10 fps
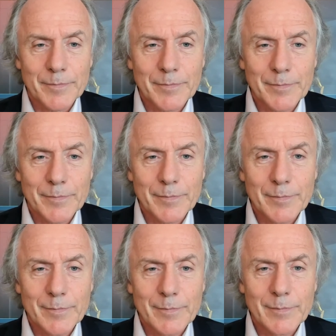
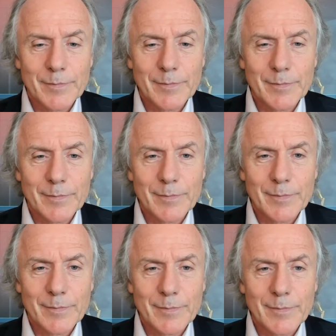No one is speaking in this clip.